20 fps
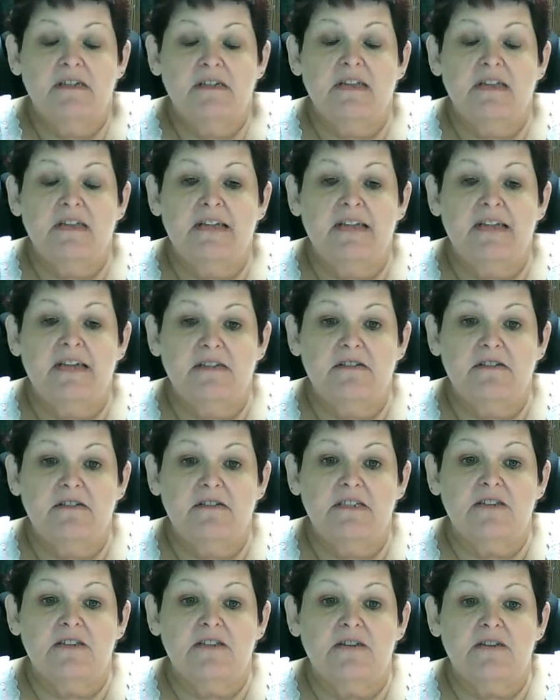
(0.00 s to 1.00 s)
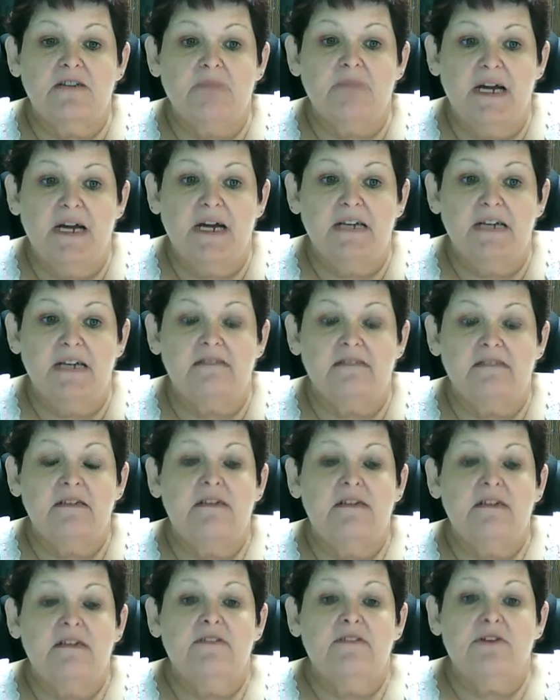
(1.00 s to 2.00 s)
like there is on mine,
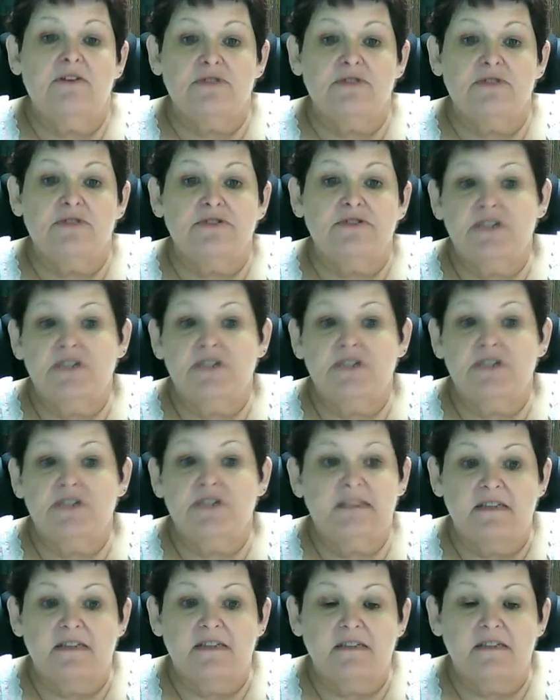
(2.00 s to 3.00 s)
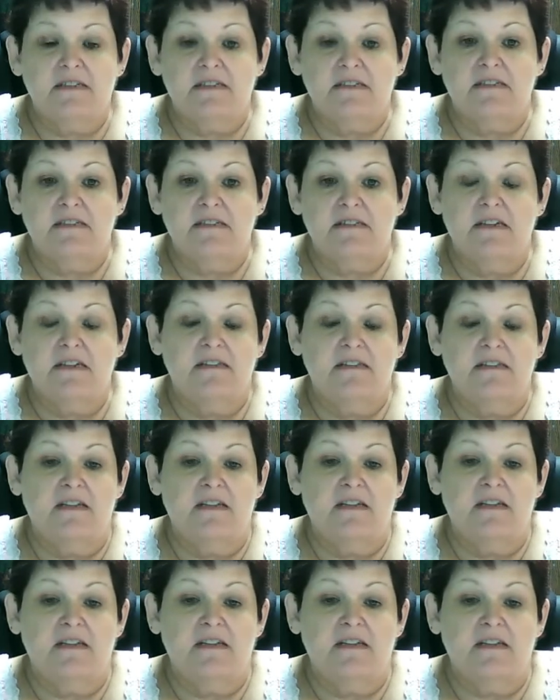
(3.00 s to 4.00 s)
those are just cysts, and
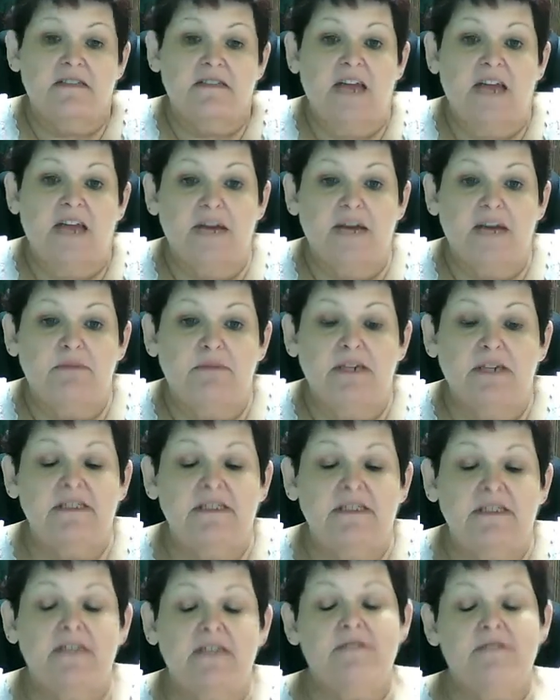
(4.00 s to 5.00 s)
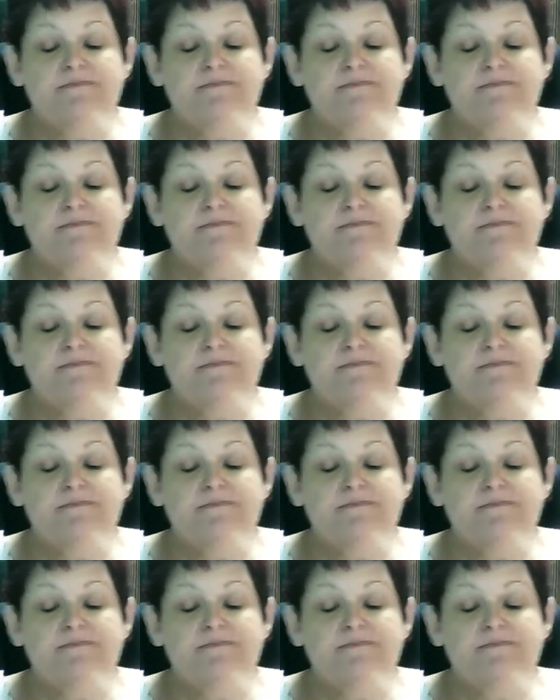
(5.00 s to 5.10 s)
that's not a big deal.